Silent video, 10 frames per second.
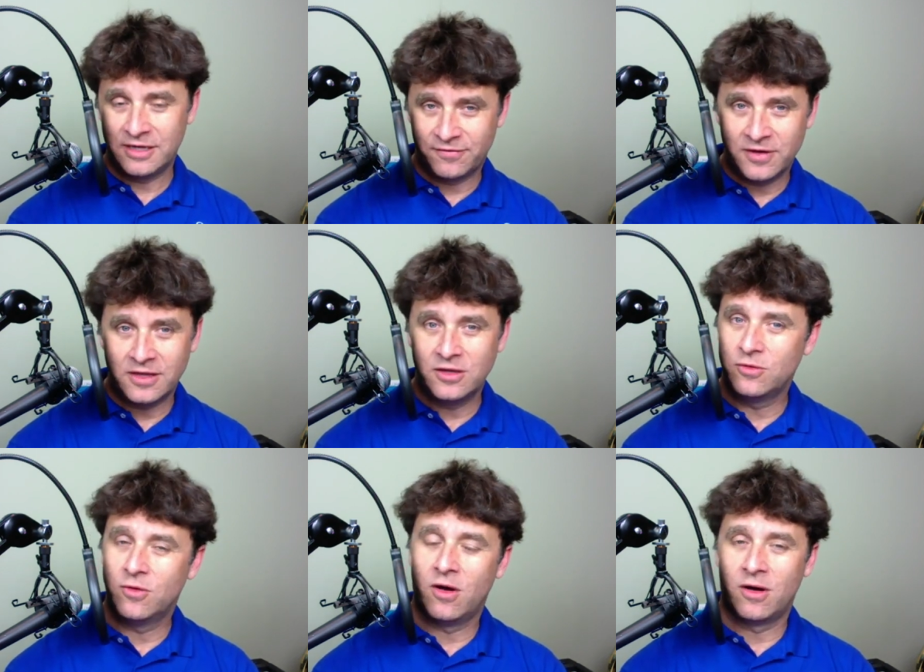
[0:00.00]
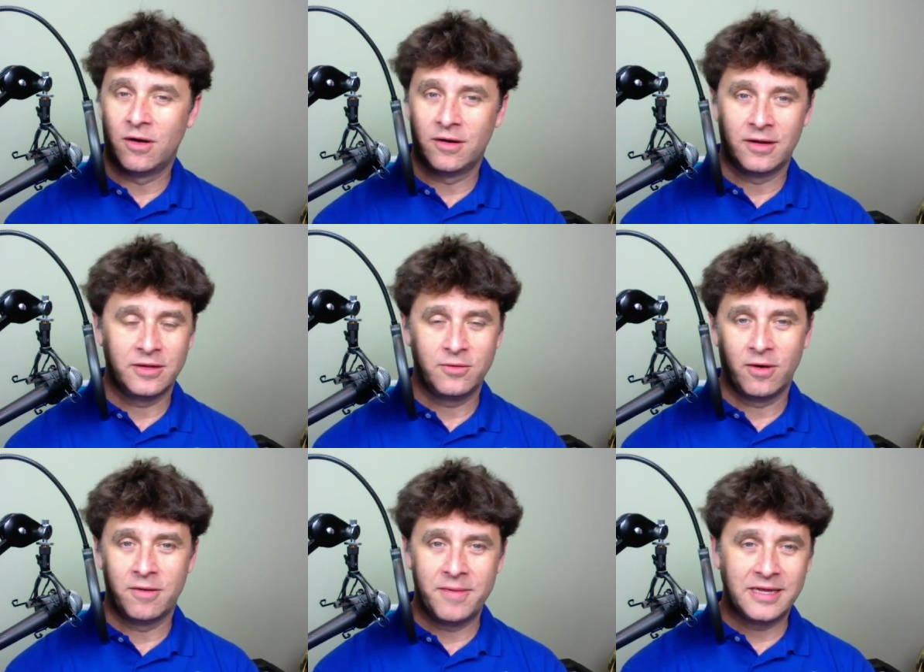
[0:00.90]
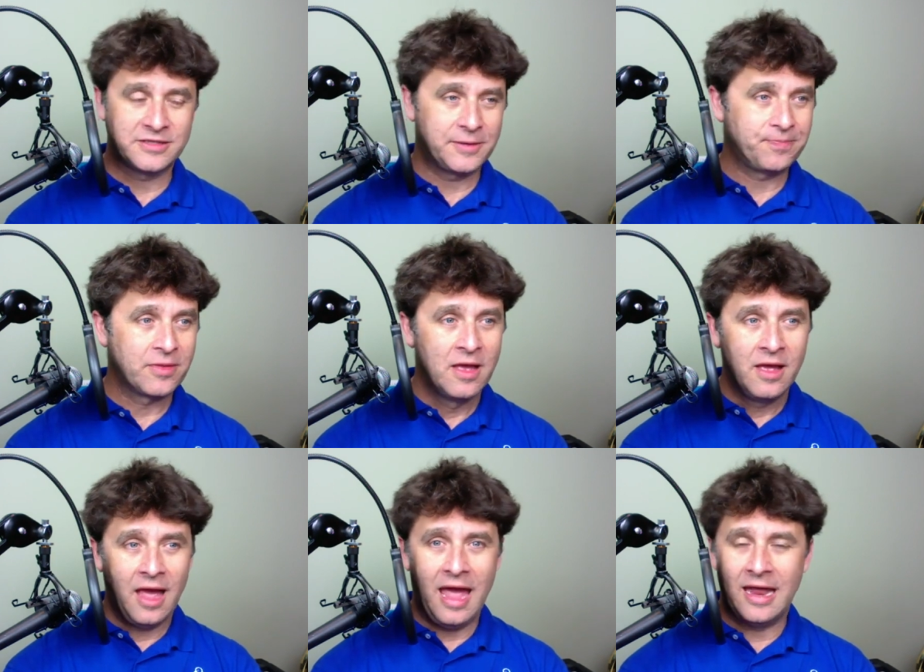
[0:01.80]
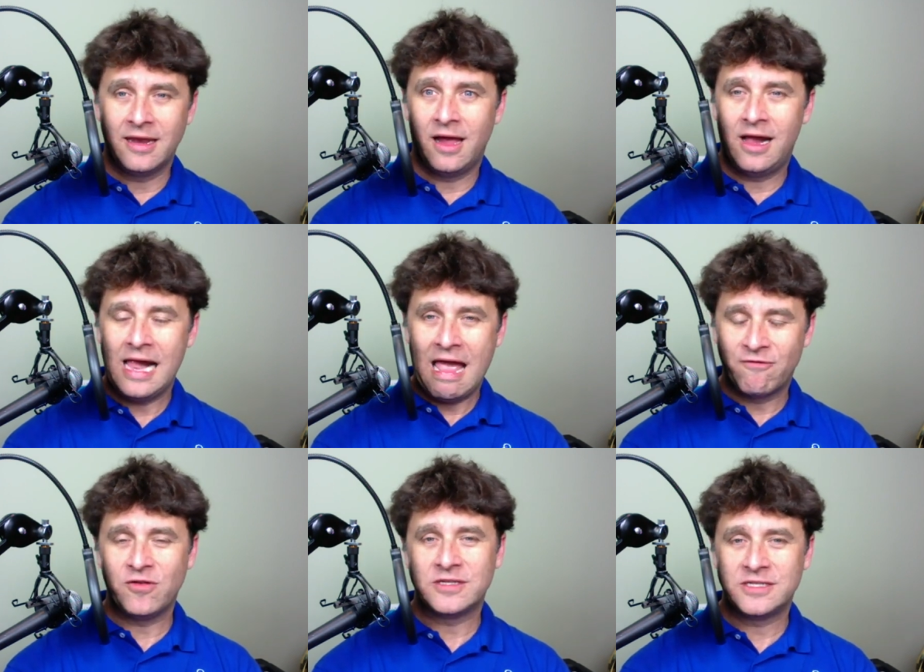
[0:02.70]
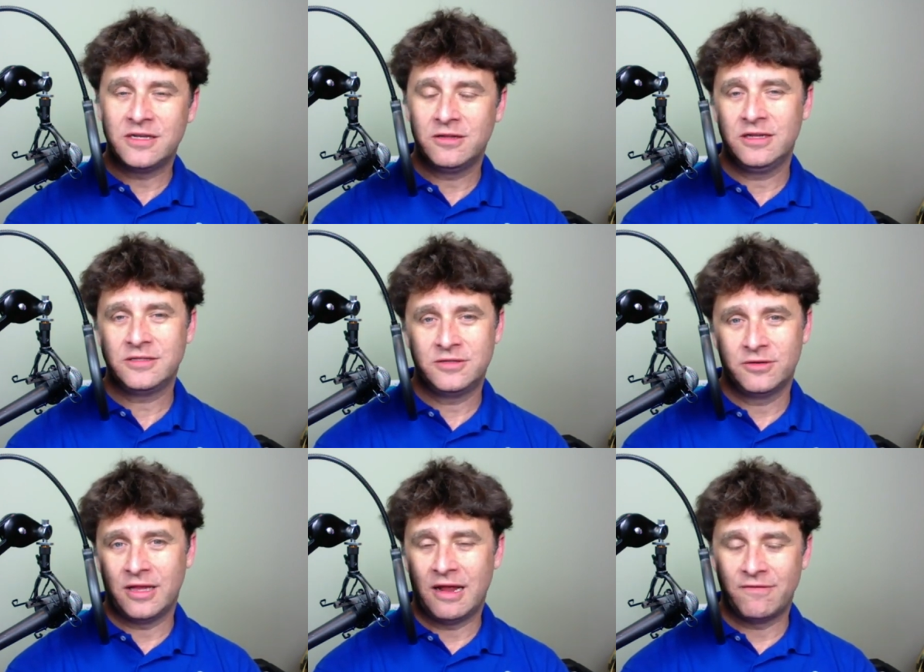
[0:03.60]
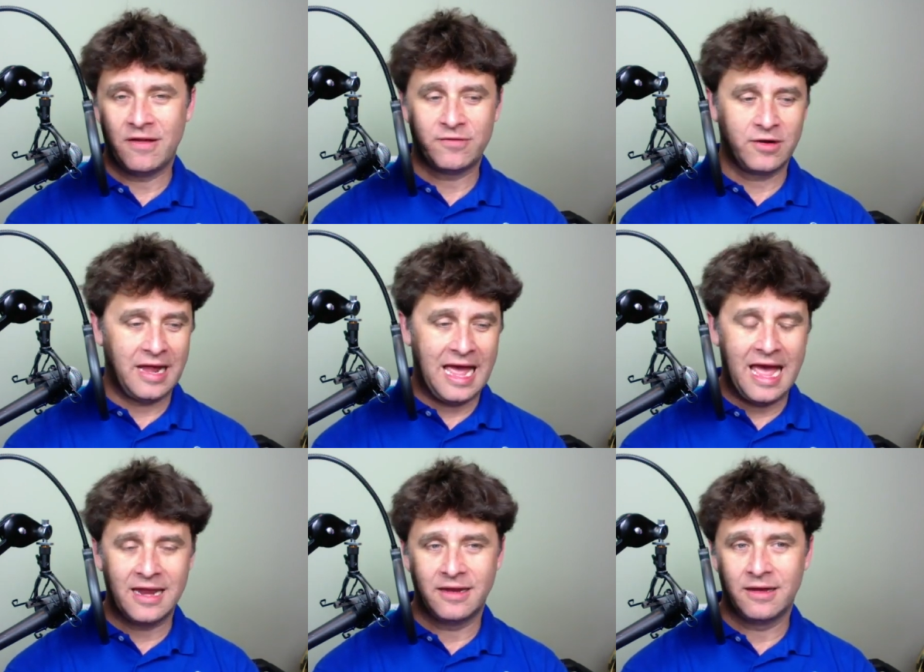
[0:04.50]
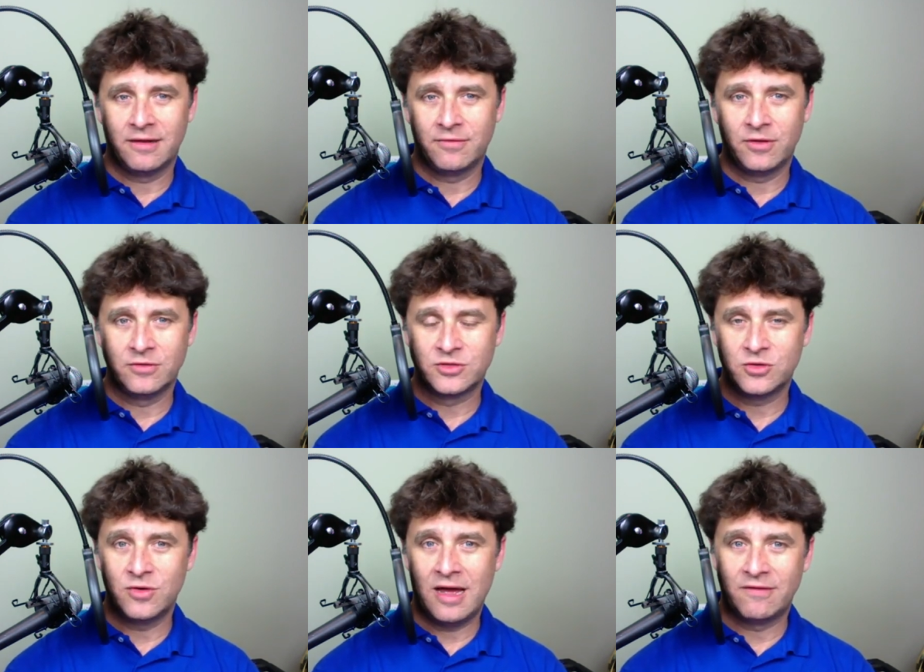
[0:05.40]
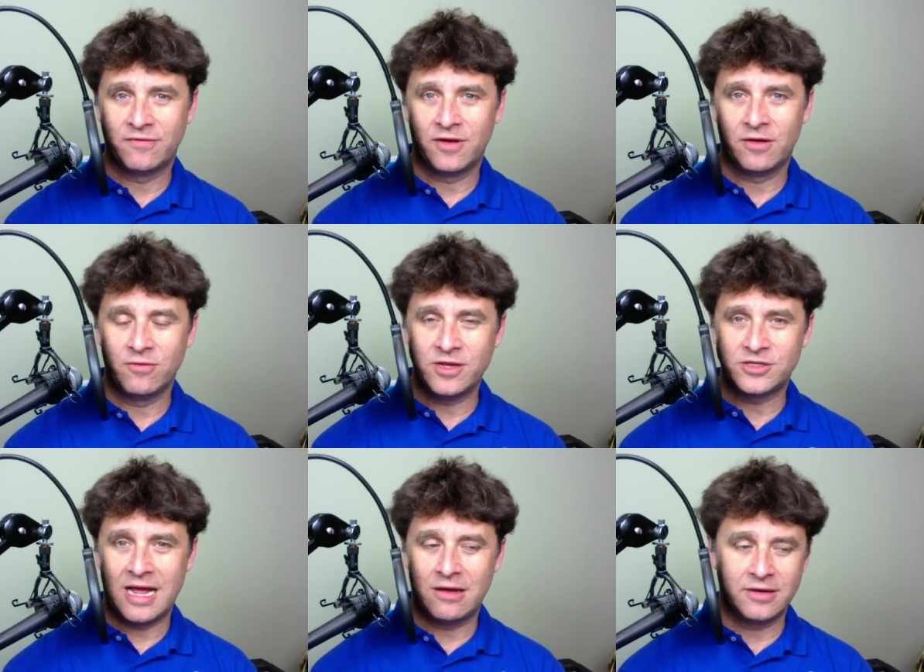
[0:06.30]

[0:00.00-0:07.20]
Tiffany, you are you are amazing and uh, every single listener that I've ever had, uh, those who have uh, reached